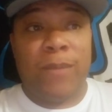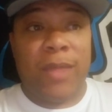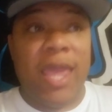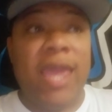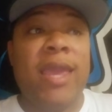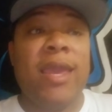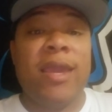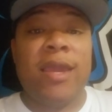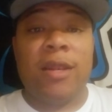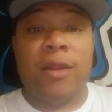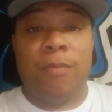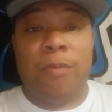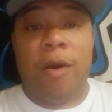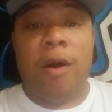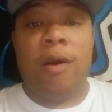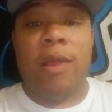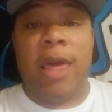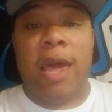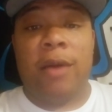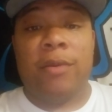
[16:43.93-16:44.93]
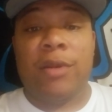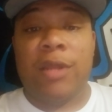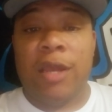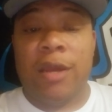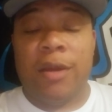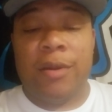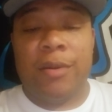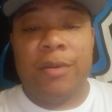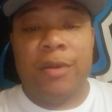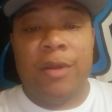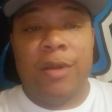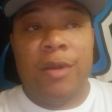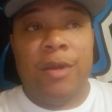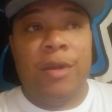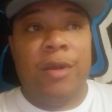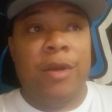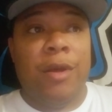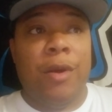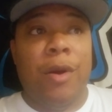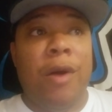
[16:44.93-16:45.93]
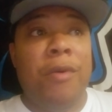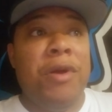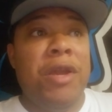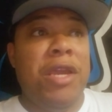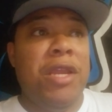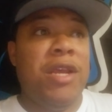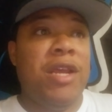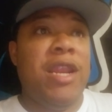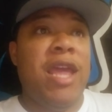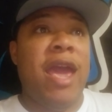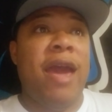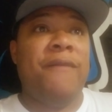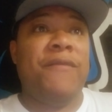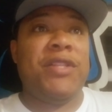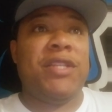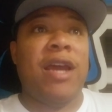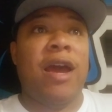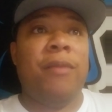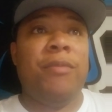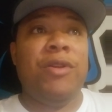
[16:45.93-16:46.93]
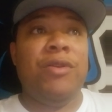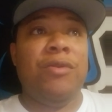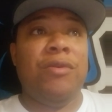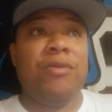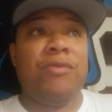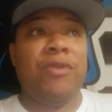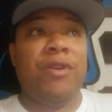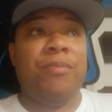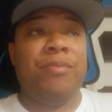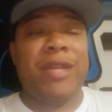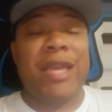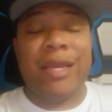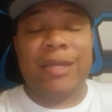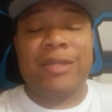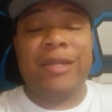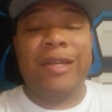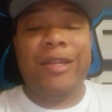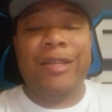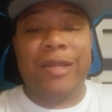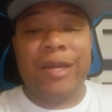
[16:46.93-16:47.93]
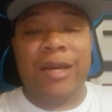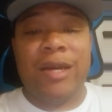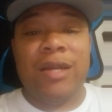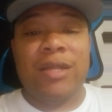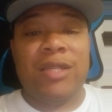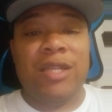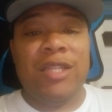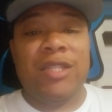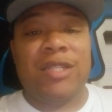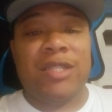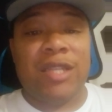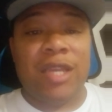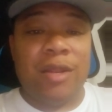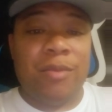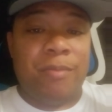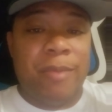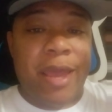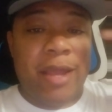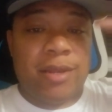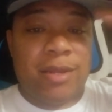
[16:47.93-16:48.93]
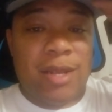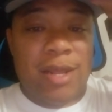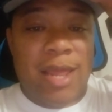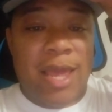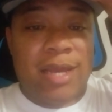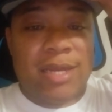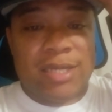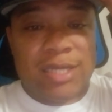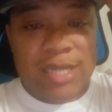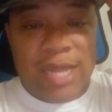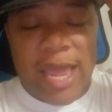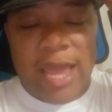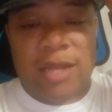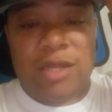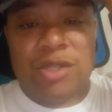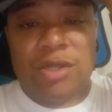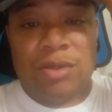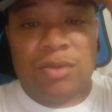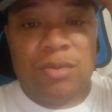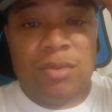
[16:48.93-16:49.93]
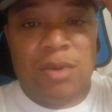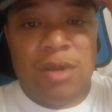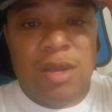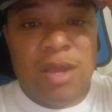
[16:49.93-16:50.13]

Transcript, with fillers: He can get the ball out there. Oh, he doesn't have a time to do a three. Yes, he does. He's sitting back there like a statue.